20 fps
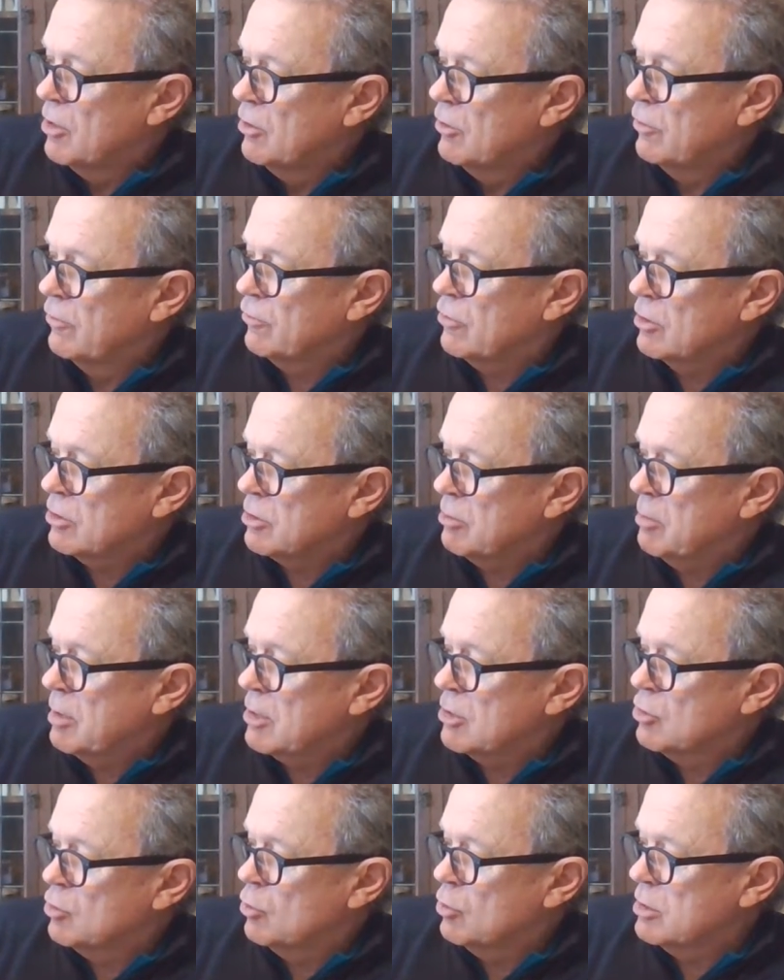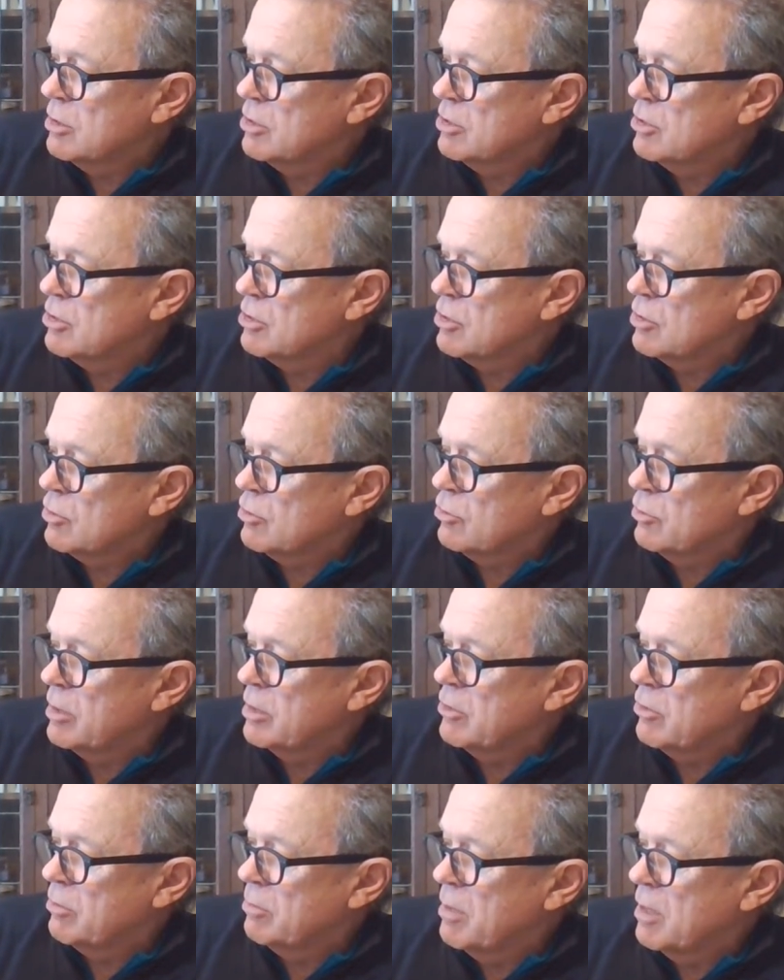"You've got to make noises in
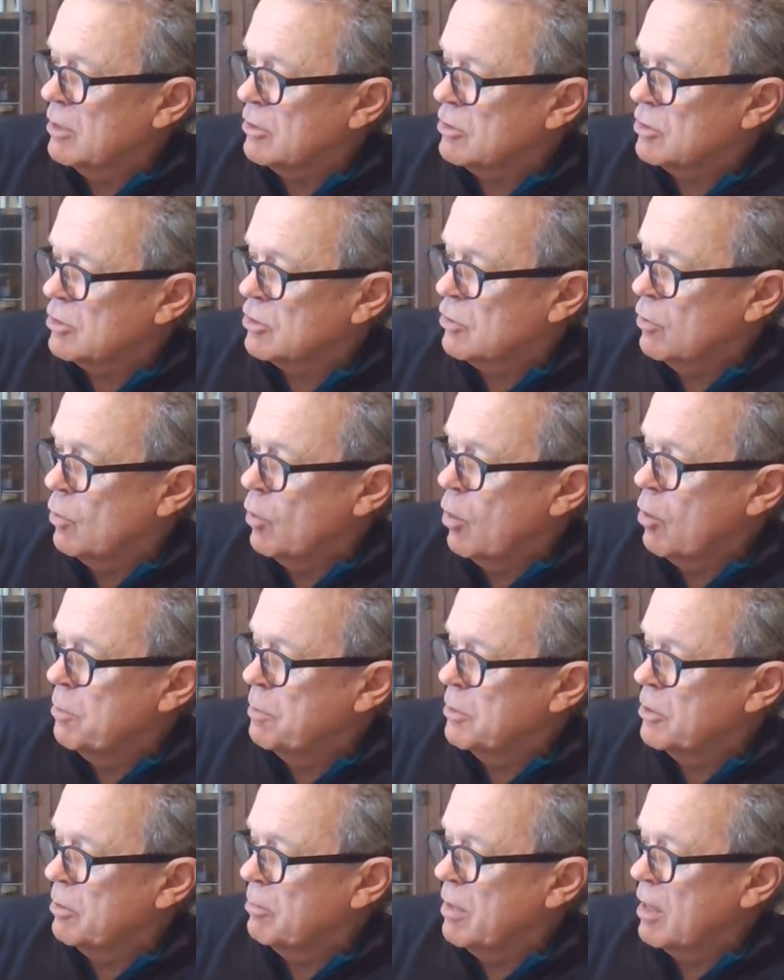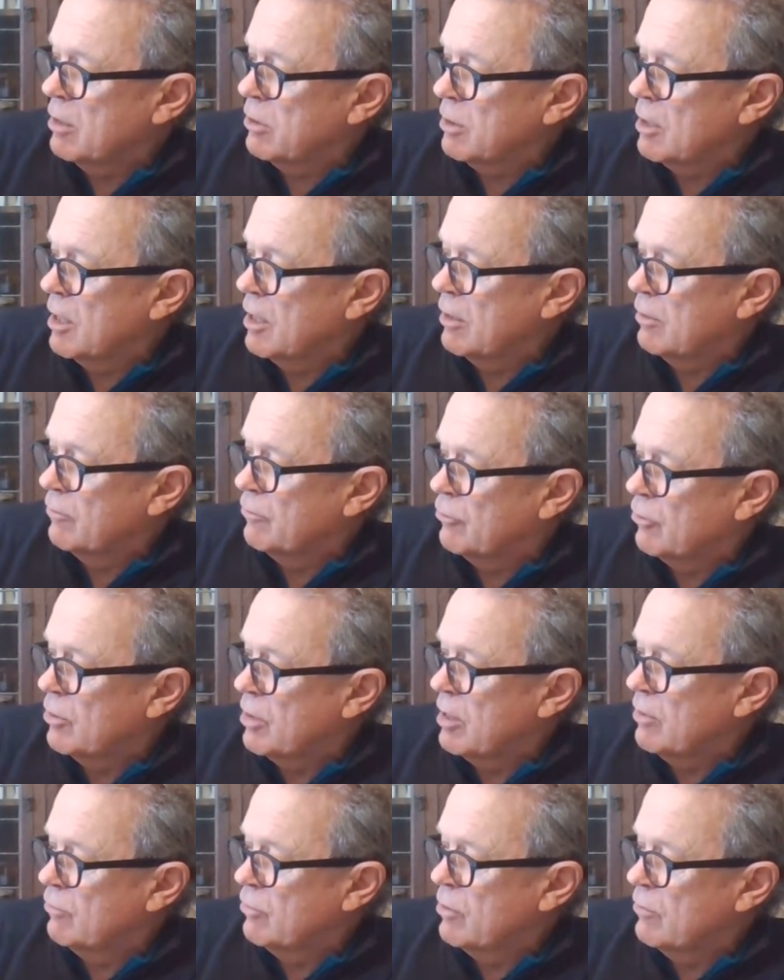greater amounts, so open your mouth, lad, for
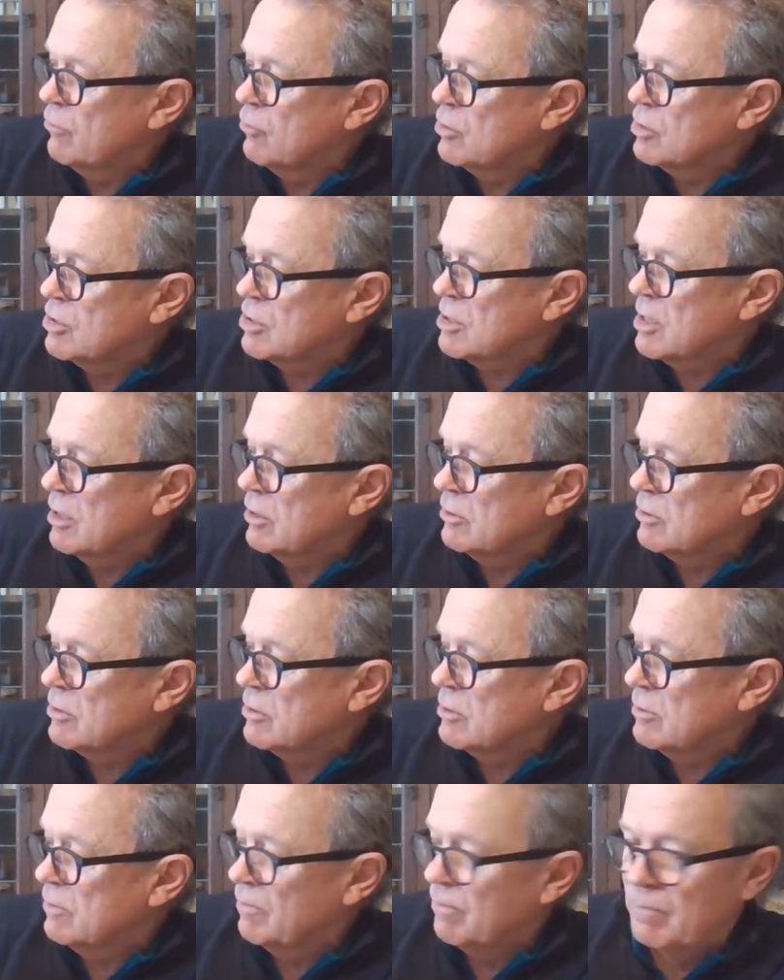every voice counts."